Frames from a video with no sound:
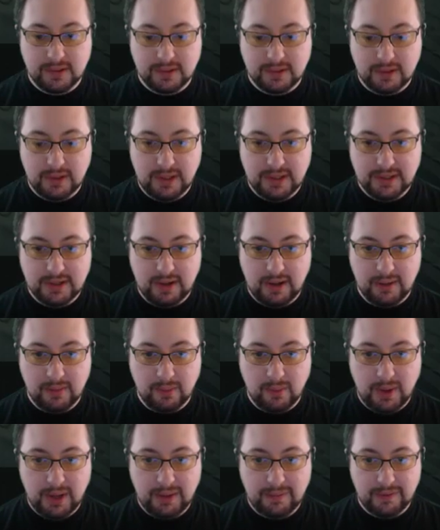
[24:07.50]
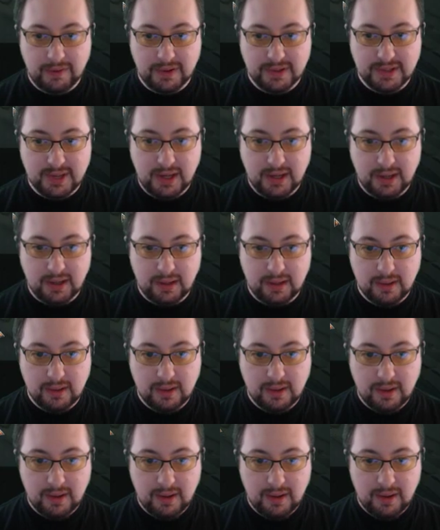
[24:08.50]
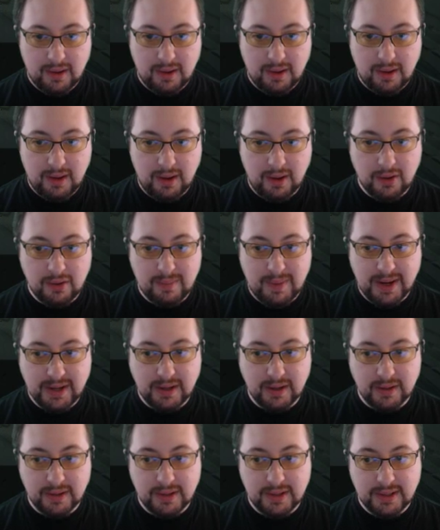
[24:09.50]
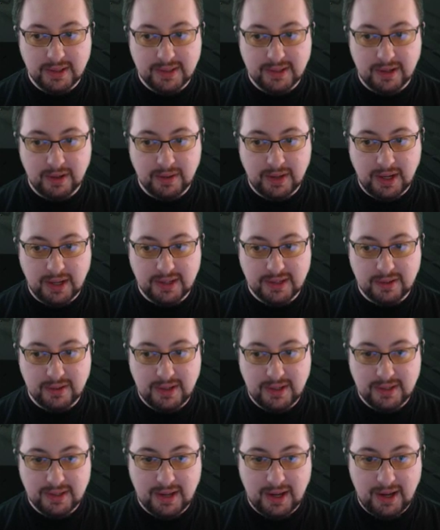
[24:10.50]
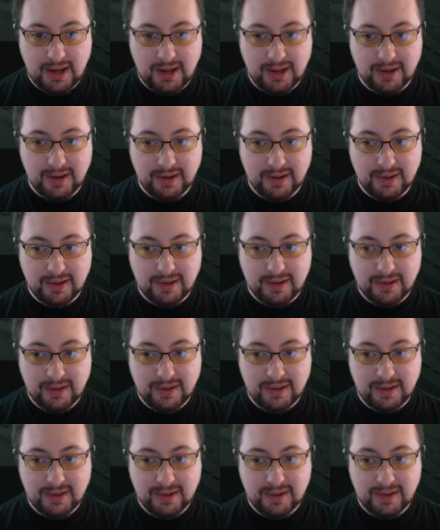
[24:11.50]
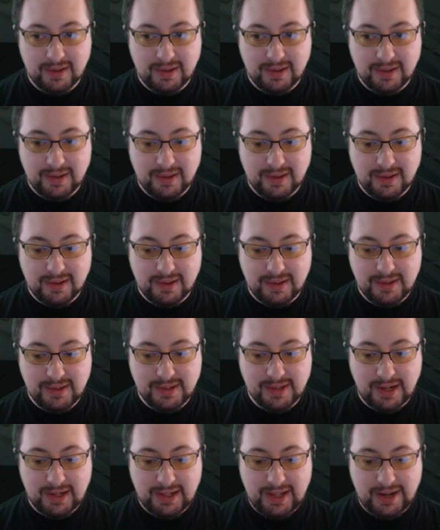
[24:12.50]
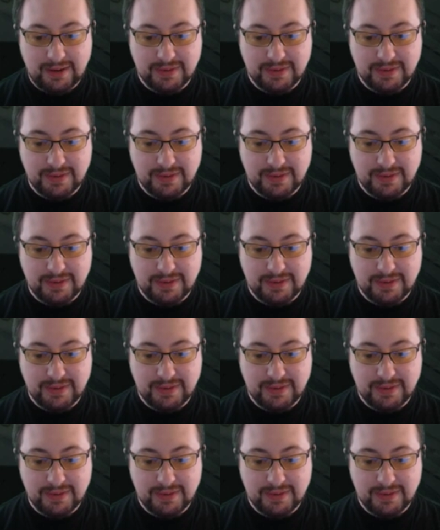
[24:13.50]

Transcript: so let's go ahead and wait for a second. Oh my goodness. Okay, so he's got a lot of